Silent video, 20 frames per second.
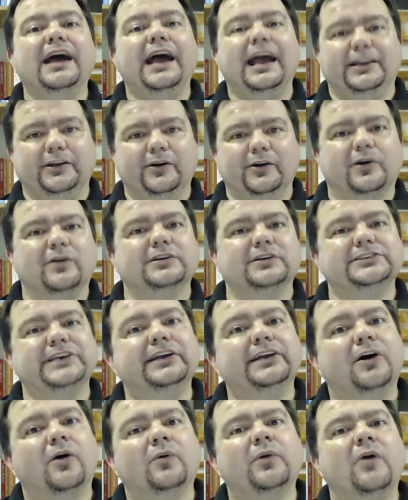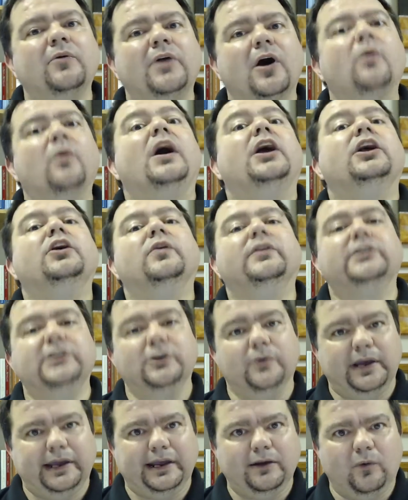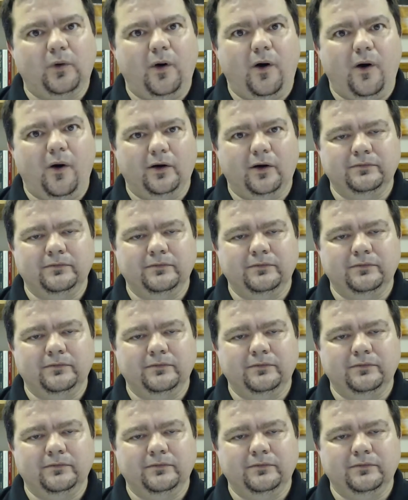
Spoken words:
And you're going to say, no, you're doing it wrong.